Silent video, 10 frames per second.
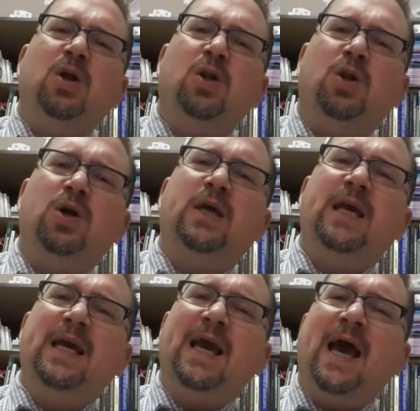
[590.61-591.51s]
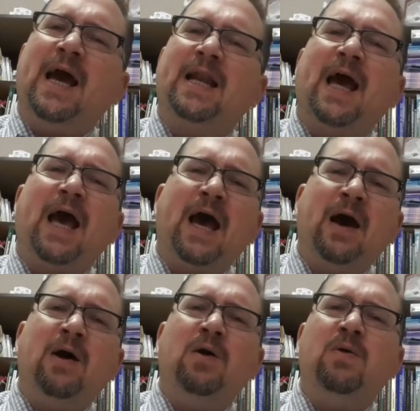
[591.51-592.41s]
looking at
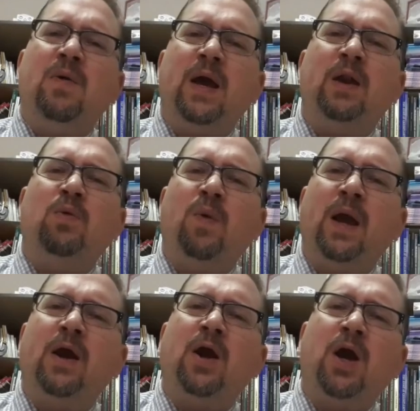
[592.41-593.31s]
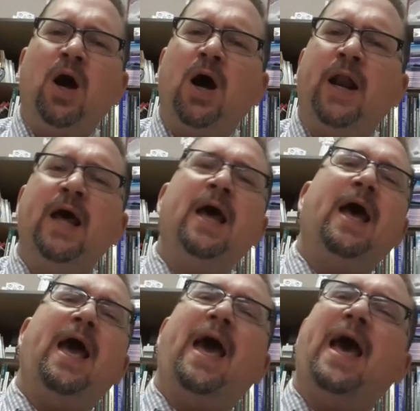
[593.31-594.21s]
how and where God
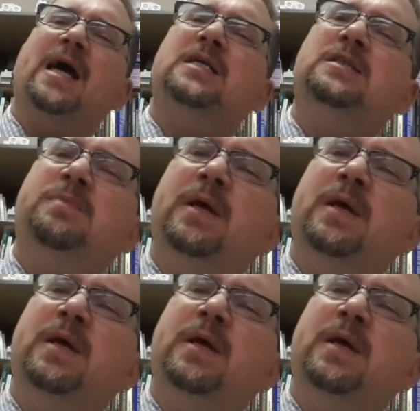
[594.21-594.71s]
has